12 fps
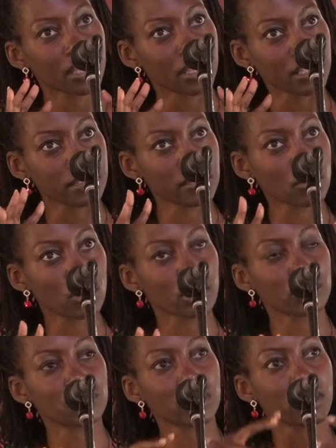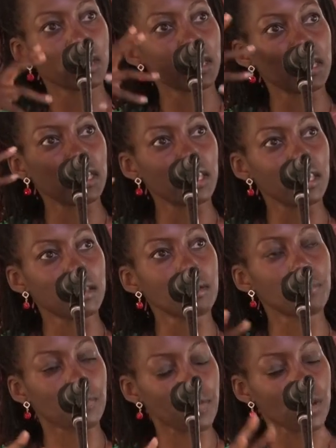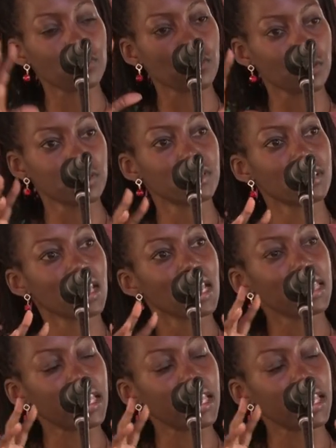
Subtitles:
this knowledge in the professions,